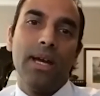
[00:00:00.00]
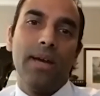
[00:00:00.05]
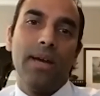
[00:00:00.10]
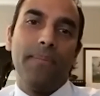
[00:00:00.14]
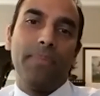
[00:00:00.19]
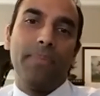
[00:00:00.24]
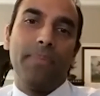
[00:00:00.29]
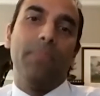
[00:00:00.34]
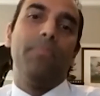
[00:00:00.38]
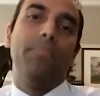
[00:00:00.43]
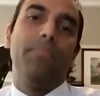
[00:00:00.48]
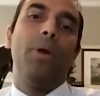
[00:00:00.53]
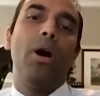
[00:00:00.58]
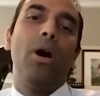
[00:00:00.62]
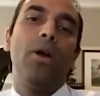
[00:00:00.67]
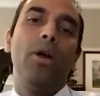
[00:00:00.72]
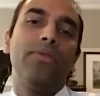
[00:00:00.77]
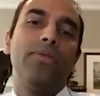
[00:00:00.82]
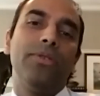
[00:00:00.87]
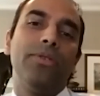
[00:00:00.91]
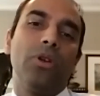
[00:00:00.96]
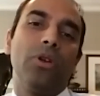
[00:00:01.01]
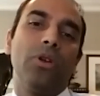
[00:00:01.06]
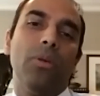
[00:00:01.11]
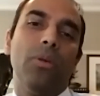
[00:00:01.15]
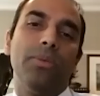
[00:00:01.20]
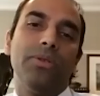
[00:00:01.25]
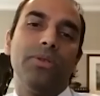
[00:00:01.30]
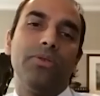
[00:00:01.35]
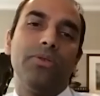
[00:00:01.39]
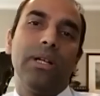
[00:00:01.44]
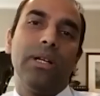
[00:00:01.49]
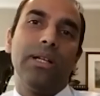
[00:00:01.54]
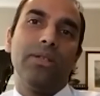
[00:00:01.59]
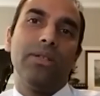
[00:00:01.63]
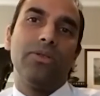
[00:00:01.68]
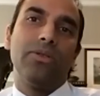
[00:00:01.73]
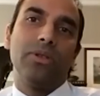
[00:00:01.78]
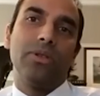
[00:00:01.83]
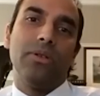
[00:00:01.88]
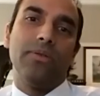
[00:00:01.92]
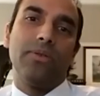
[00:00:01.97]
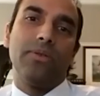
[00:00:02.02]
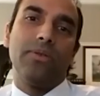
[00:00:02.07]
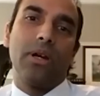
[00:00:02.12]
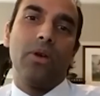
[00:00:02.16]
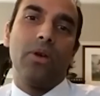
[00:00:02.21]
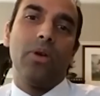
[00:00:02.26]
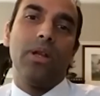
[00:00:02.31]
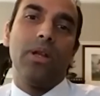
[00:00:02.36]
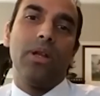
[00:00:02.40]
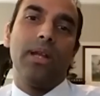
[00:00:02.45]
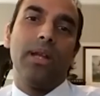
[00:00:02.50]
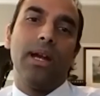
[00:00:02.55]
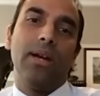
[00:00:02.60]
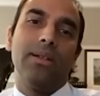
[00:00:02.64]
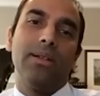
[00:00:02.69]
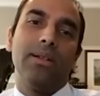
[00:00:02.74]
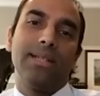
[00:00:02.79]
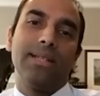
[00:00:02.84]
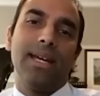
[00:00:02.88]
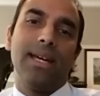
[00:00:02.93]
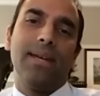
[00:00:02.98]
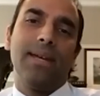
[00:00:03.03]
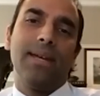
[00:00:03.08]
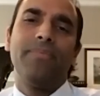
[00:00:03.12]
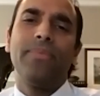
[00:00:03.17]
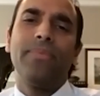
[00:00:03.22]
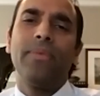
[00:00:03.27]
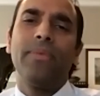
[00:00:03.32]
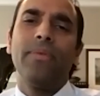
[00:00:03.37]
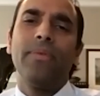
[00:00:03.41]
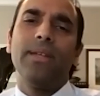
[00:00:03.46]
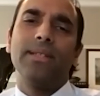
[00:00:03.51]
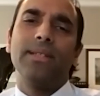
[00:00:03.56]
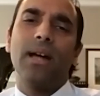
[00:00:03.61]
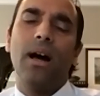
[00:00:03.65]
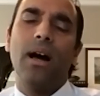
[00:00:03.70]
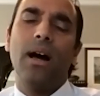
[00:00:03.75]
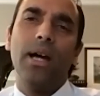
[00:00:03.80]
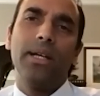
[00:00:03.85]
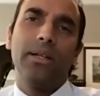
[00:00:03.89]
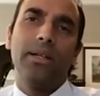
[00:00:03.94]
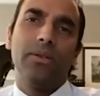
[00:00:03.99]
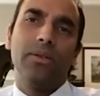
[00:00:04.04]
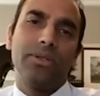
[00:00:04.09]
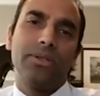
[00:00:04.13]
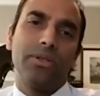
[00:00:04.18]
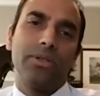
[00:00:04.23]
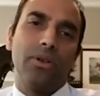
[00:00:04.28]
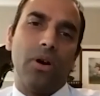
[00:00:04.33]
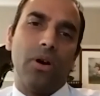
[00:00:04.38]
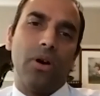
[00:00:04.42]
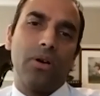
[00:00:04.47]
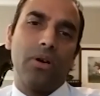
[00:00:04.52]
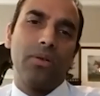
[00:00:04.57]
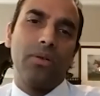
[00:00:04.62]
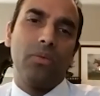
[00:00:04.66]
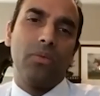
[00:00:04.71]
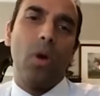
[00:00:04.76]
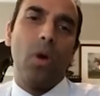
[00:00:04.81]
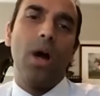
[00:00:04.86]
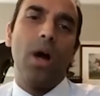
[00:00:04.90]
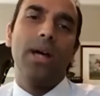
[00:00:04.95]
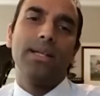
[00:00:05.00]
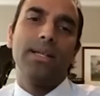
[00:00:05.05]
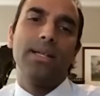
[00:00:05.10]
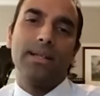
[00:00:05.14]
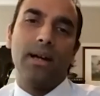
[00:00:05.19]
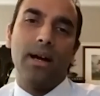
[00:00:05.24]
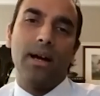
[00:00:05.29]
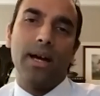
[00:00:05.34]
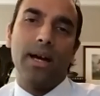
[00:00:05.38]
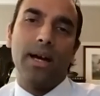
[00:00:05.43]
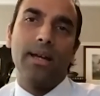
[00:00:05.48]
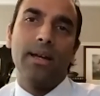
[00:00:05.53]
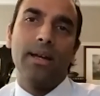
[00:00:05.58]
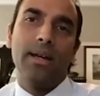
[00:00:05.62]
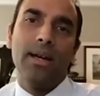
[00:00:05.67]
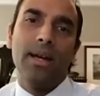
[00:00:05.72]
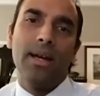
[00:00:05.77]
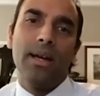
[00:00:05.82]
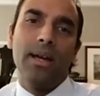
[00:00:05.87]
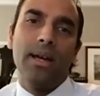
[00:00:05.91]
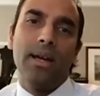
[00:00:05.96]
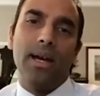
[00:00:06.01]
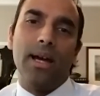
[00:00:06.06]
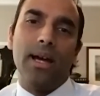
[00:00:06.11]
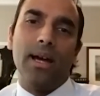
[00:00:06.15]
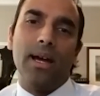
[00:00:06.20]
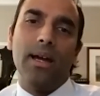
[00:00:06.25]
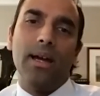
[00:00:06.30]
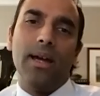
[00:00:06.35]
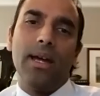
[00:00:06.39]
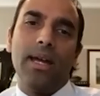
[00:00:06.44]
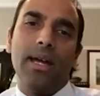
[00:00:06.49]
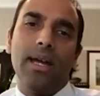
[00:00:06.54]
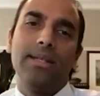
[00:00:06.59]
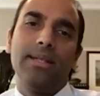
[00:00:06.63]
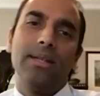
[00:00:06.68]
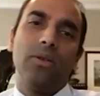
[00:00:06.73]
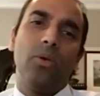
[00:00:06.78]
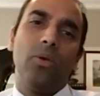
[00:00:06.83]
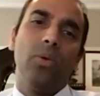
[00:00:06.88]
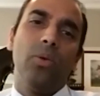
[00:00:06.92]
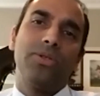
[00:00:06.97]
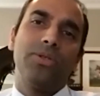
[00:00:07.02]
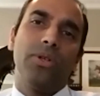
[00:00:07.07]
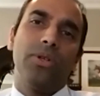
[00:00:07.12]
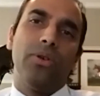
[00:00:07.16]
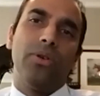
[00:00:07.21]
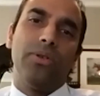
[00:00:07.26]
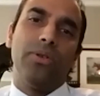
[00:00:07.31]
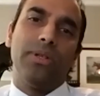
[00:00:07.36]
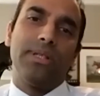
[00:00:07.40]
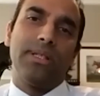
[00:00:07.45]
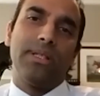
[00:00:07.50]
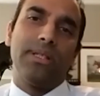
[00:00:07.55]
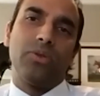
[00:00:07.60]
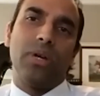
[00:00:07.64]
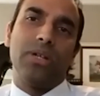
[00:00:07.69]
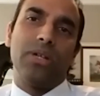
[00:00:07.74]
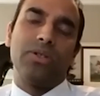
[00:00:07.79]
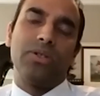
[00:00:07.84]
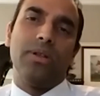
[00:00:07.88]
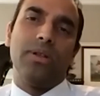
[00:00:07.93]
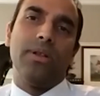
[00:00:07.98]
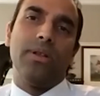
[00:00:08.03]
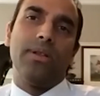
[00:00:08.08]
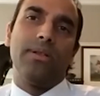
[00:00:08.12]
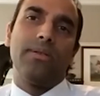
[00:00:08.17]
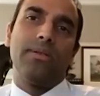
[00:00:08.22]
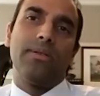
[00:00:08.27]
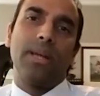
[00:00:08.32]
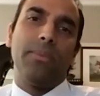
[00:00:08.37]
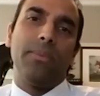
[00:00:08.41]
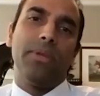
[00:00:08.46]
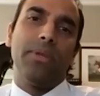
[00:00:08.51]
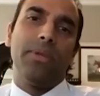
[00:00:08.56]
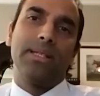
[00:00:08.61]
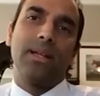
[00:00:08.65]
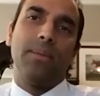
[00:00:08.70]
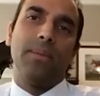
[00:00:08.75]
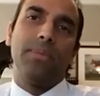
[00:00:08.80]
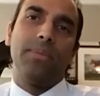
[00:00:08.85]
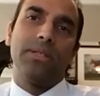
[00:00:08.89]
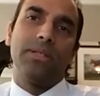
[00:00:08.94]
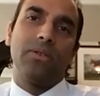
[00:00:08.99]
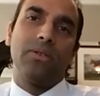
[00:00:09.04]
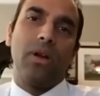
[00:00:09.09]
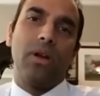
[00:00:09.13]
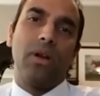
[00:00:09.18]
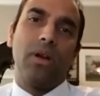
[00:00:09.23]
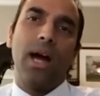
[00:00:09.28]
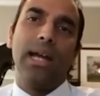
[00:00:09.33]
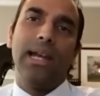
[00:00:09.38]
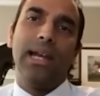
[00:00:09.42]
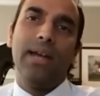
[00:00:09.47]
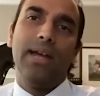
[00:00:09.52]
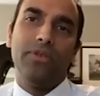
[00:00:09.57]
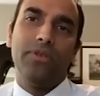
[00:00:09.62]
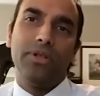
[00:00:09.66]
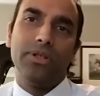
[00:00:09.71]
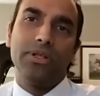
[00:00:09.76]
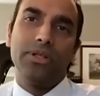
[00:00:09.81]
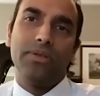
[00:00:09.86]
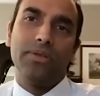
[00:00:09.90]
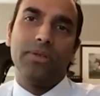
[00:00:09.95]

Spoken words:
And part of the job is really to sort of go in there and say, there's a high yield stock, why is it high? Is it also the situation that some of these companies got high leverage?